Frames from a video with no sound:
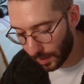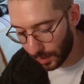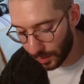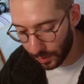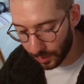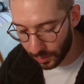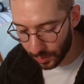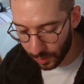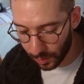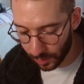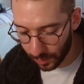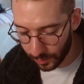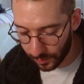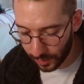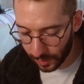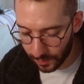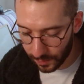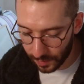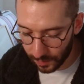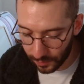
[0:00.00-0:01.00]
So
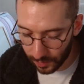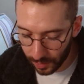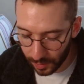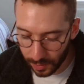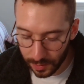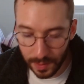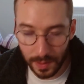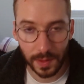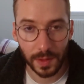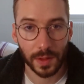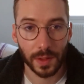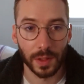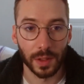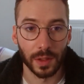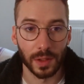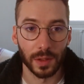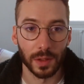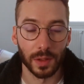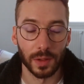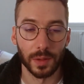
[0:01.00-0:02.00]
first thing first,
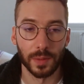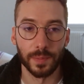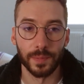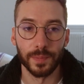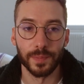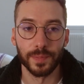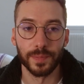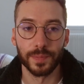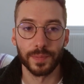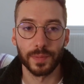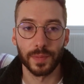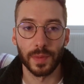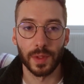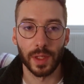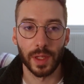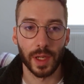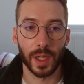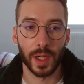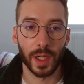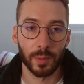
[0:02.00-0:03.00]

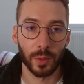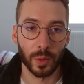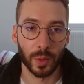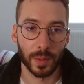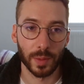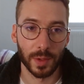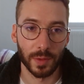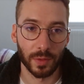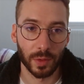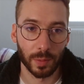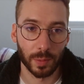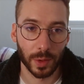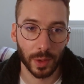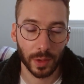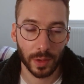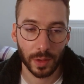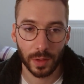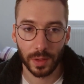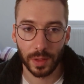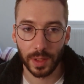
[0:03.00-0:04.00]
I'm a web
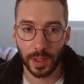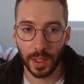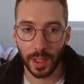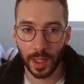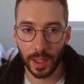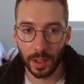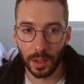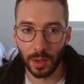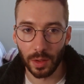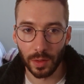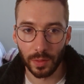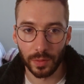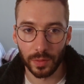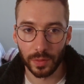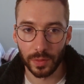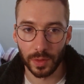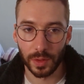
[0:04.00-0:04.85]
developer. I love